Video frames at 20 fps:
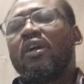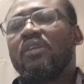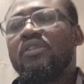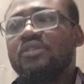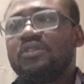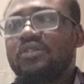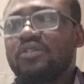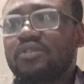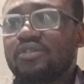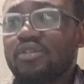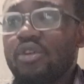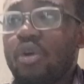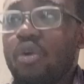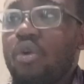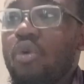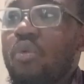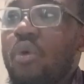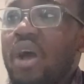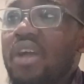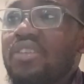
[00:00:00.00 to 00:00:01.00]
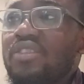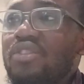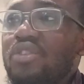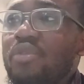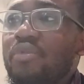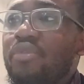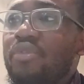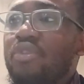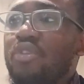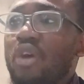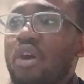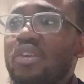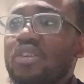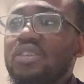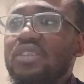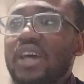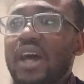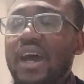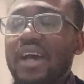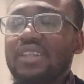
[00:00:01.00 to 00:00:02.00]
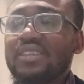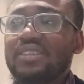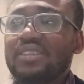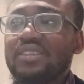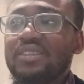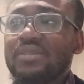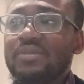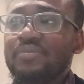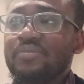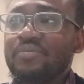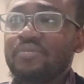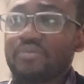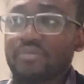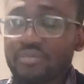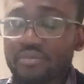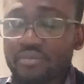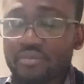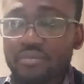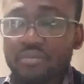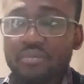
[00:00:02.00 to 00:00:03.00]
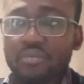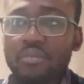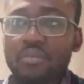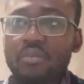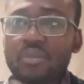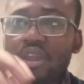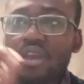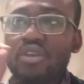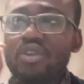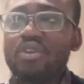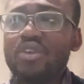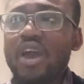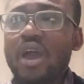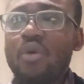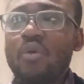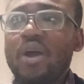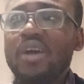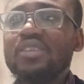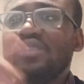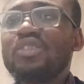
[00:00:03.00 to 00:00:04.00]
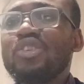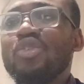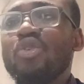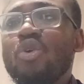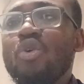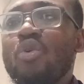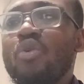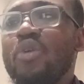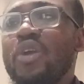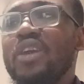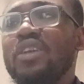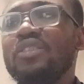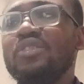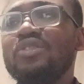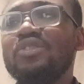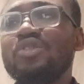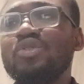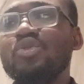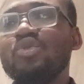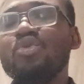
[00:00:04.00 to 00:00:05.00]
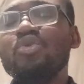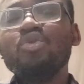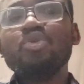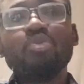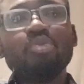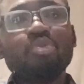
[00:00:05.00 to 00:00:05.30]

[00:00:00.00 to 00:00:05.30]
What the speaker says: So once you've done that, you now want to go into